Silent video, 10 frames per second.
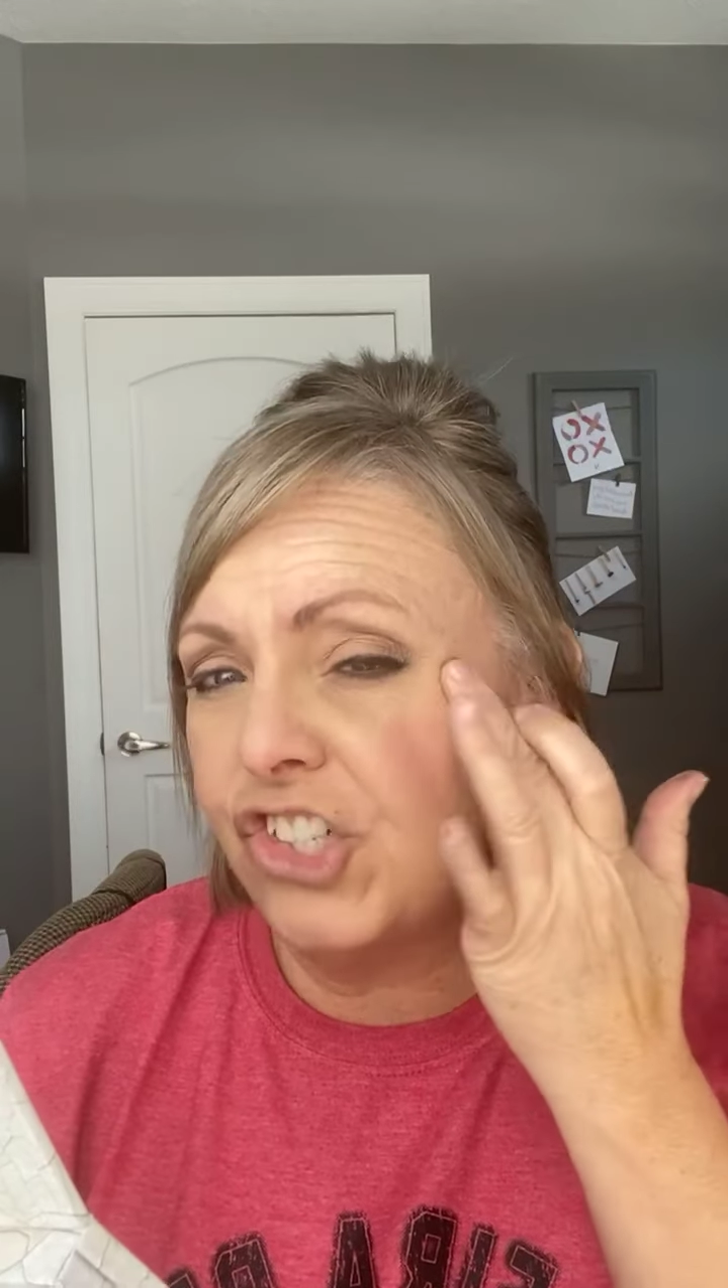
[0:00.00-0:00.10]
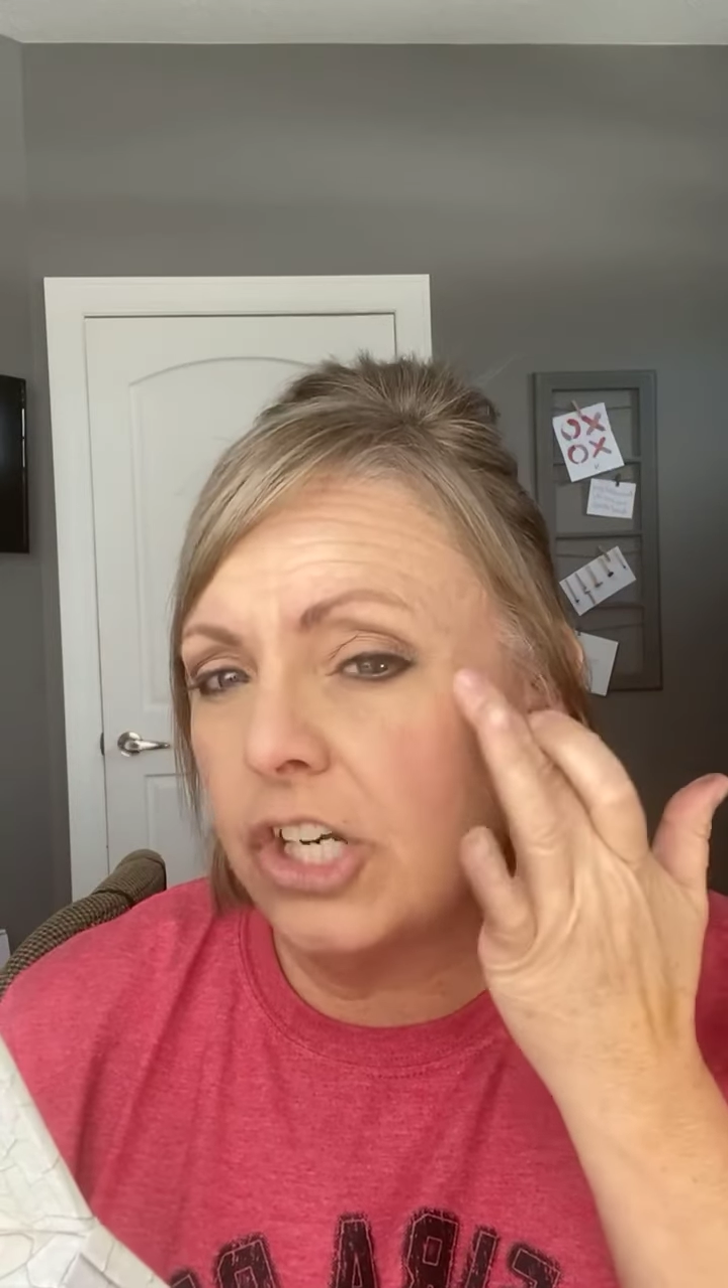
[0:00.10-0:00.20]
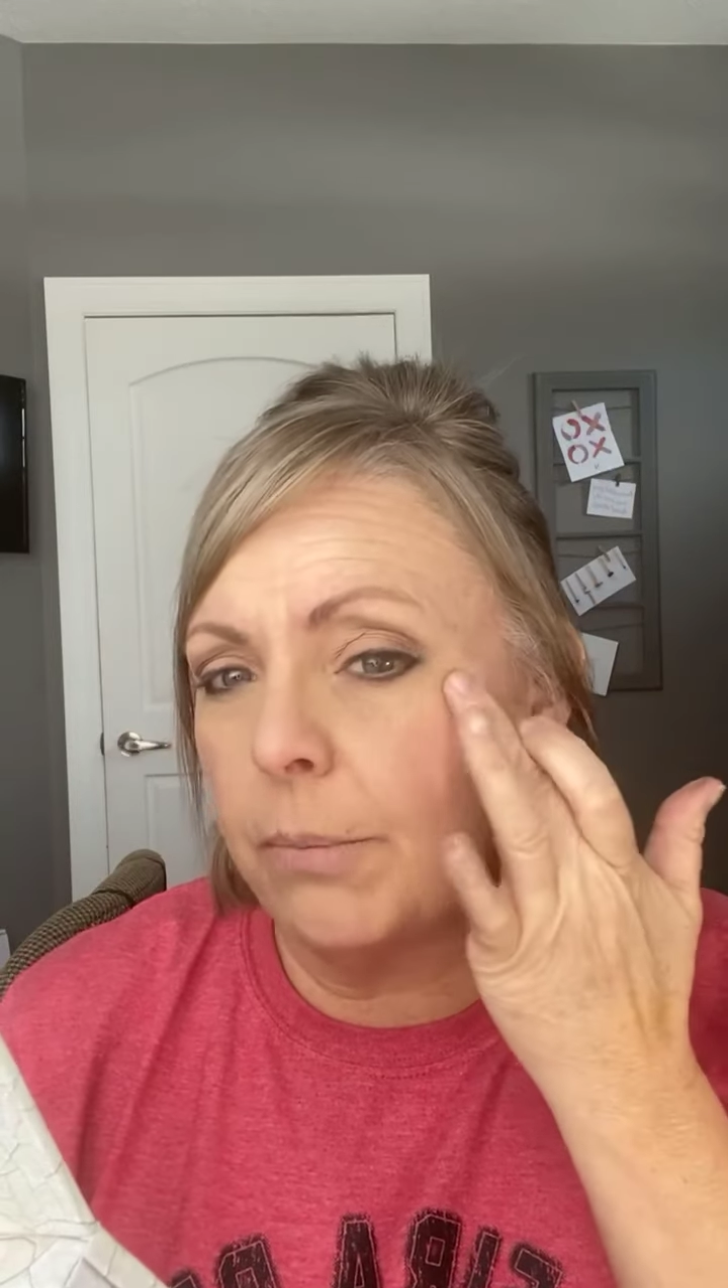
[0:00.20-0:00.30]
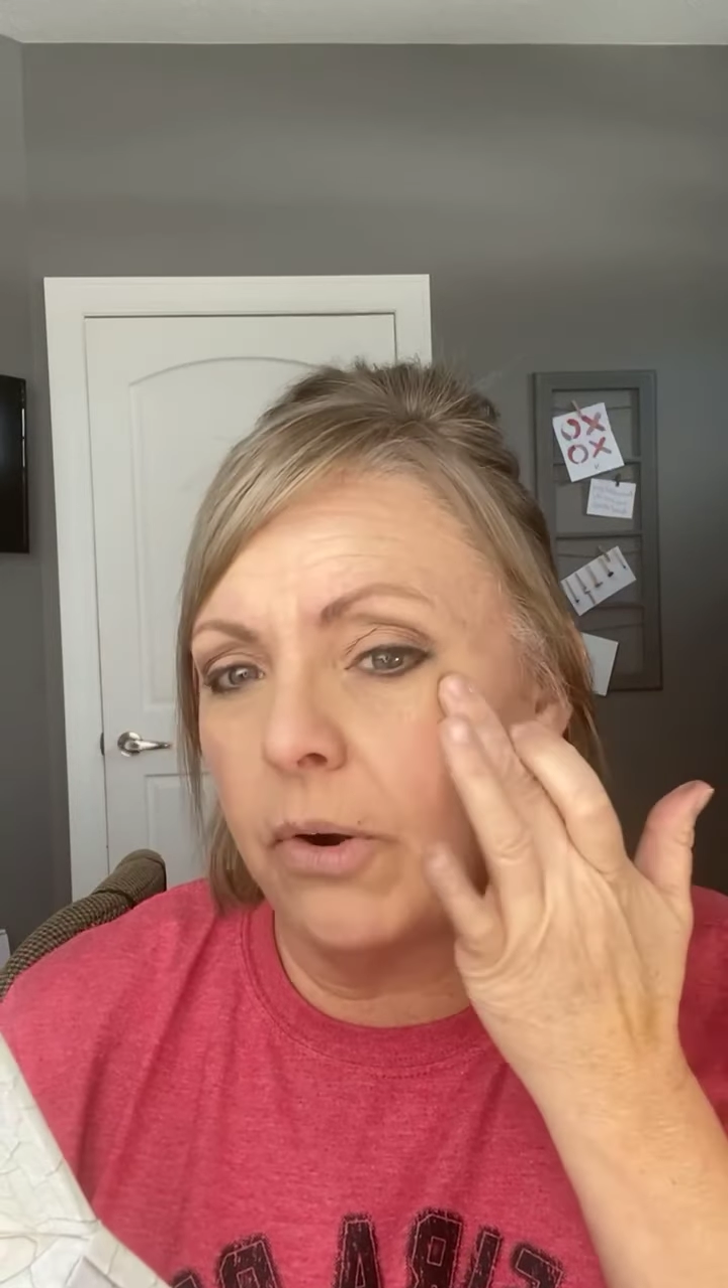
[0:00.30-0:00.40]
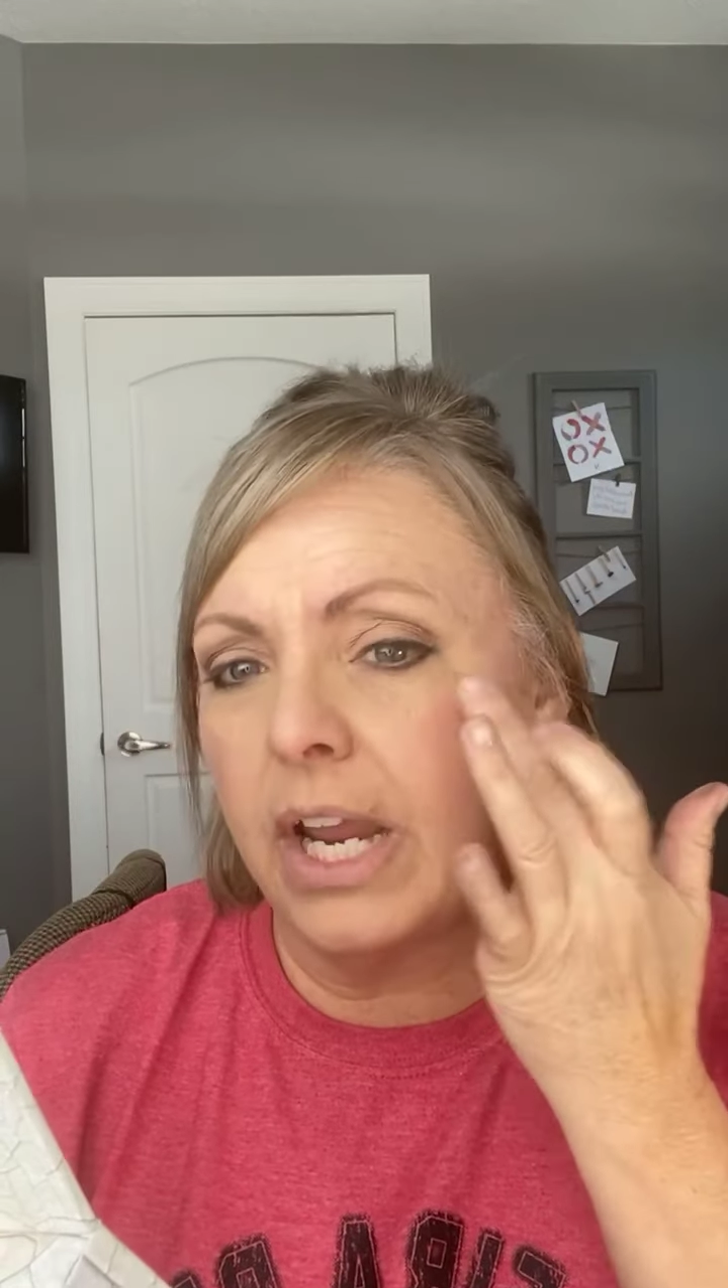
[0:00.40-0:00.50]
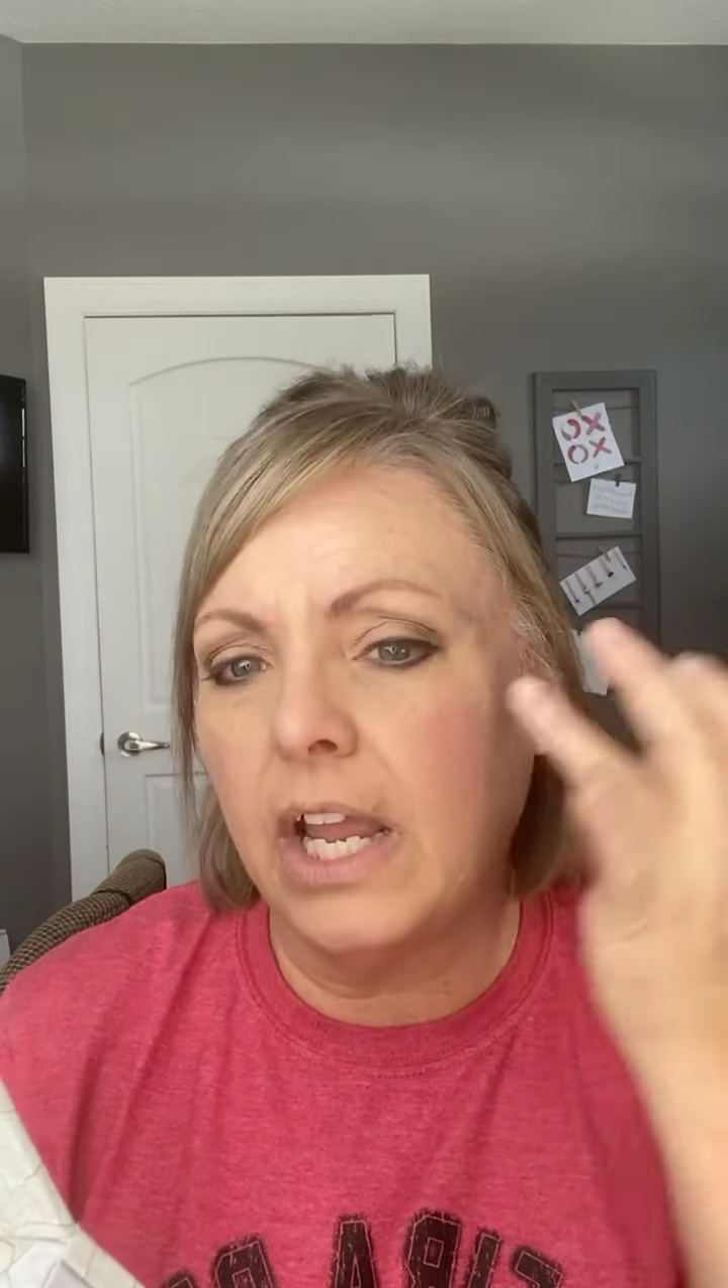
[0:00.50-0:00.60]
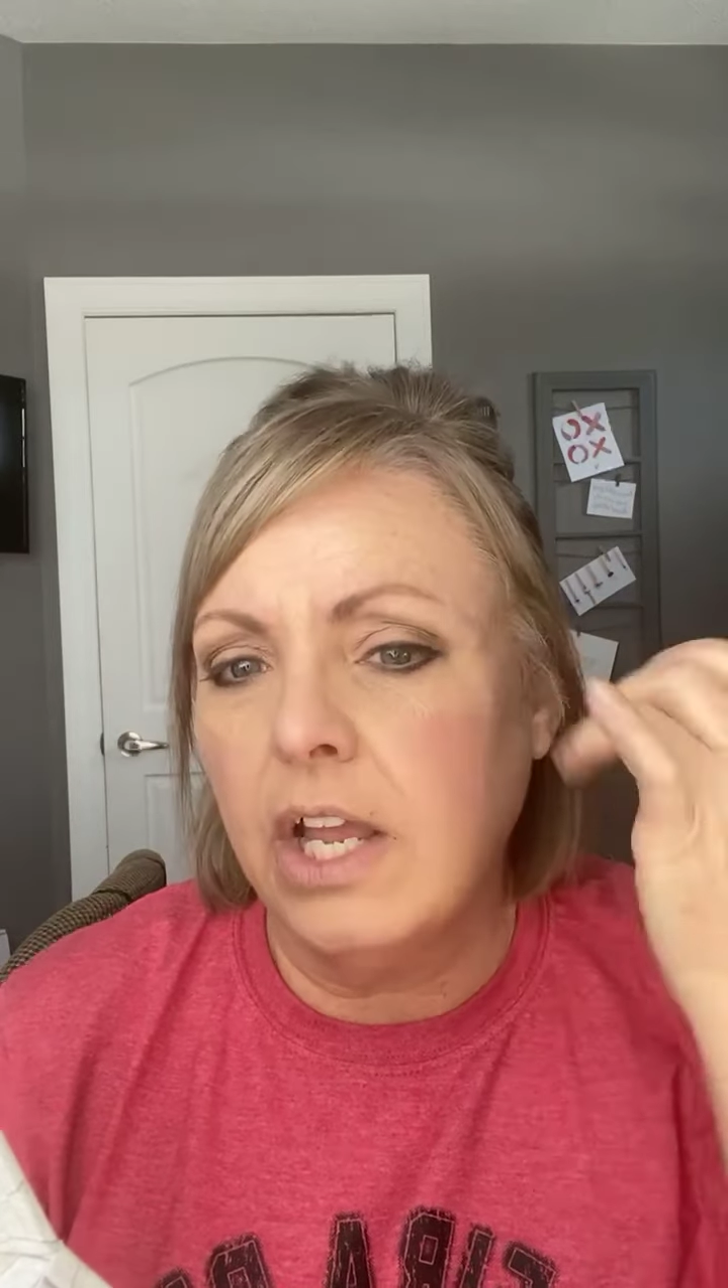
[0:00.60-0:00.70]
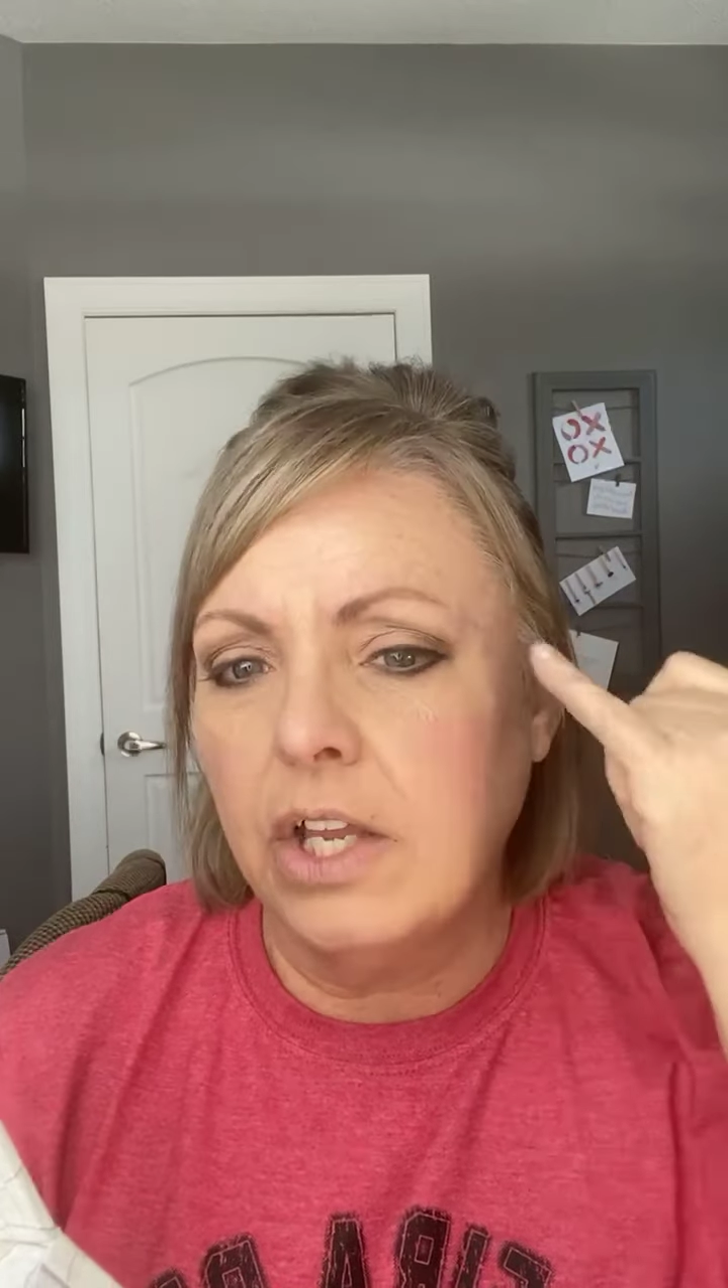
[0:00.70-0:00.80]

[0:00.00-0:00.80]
shimmery,